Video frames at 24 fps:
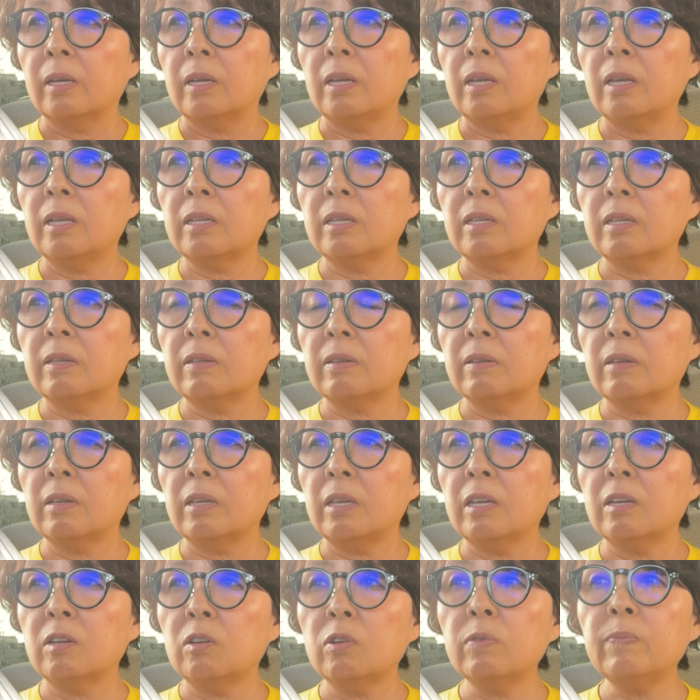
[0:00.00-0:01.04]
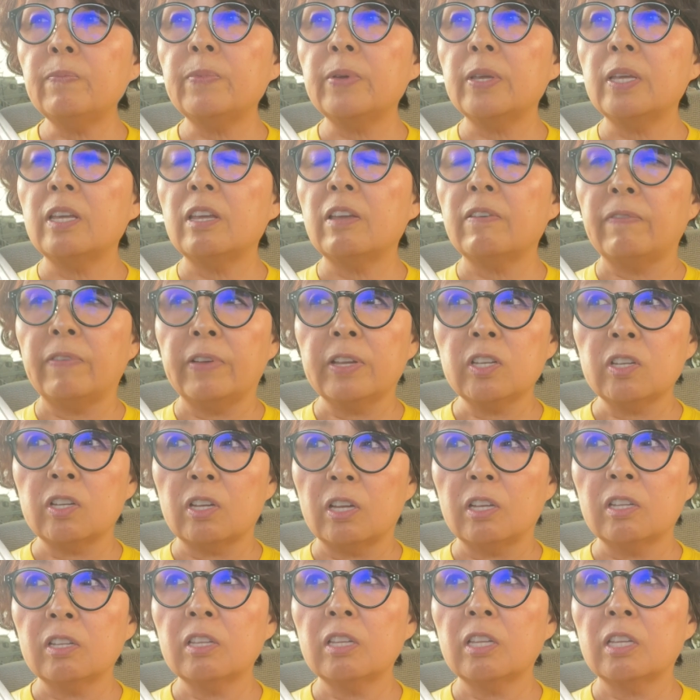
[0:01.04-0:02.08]
it could be
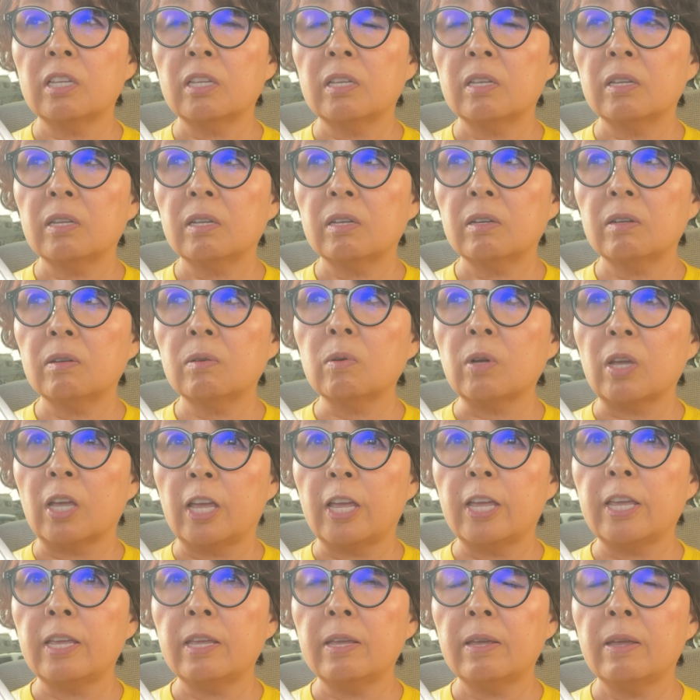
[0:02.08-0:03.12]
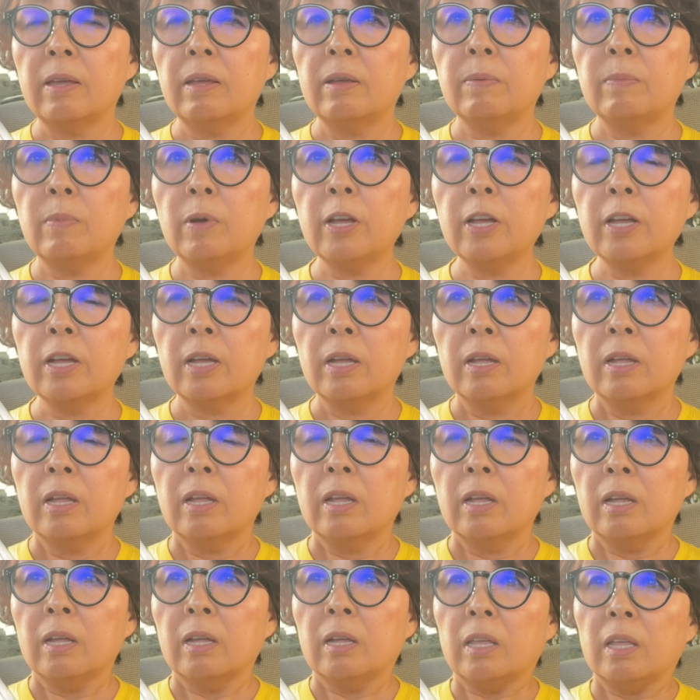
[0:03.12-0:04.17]
efficient, okay, but
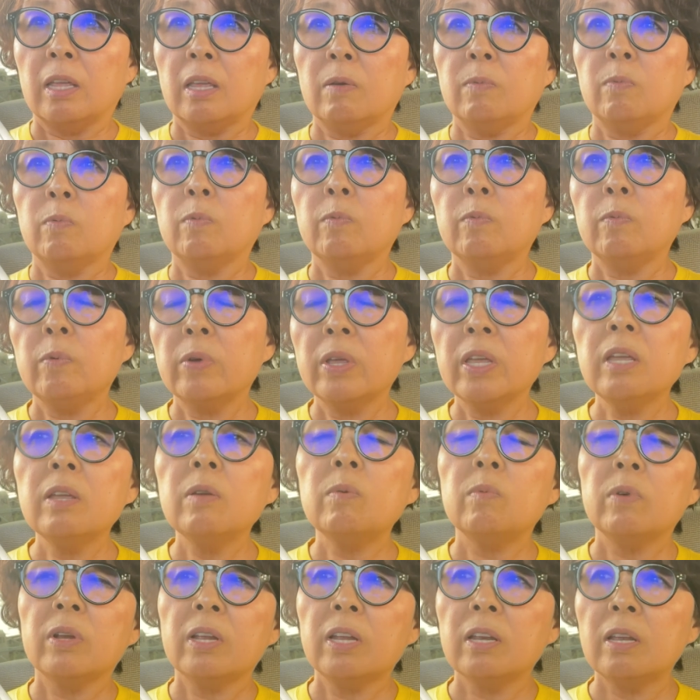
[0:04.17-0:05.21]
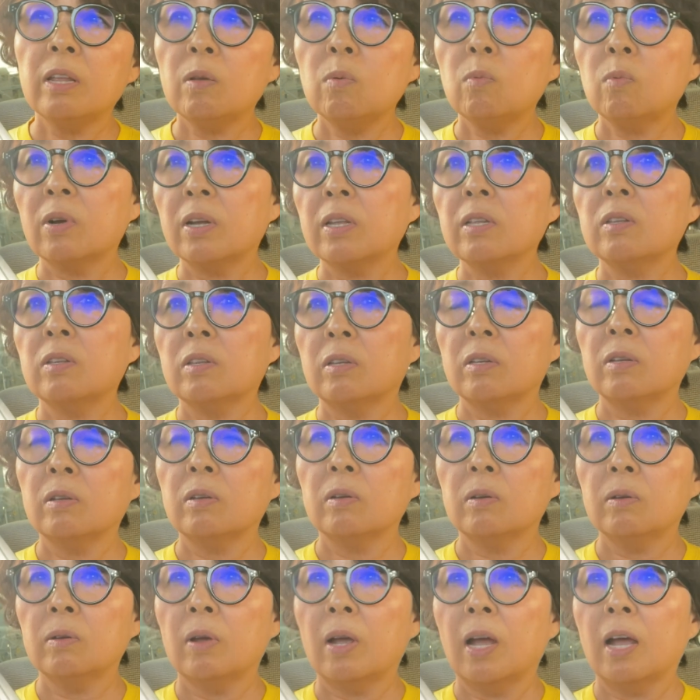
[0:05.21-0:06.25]
if we really want
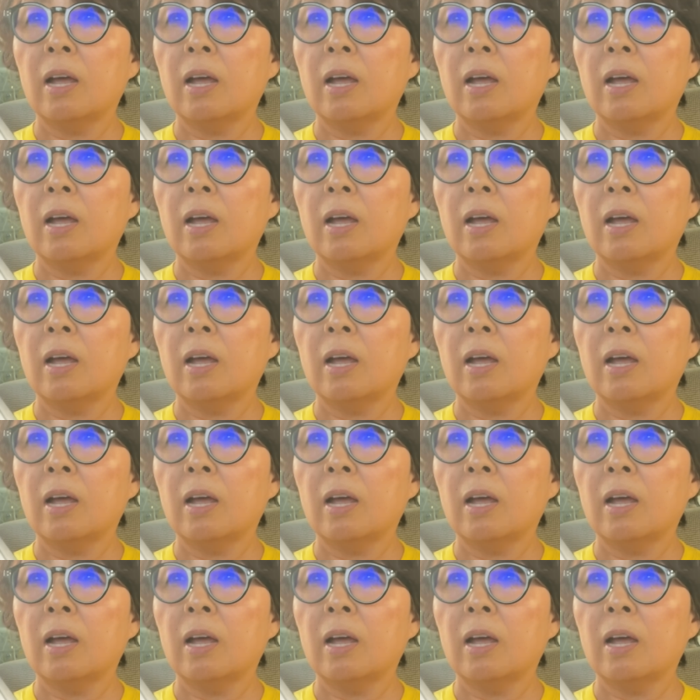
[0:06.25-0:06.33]
to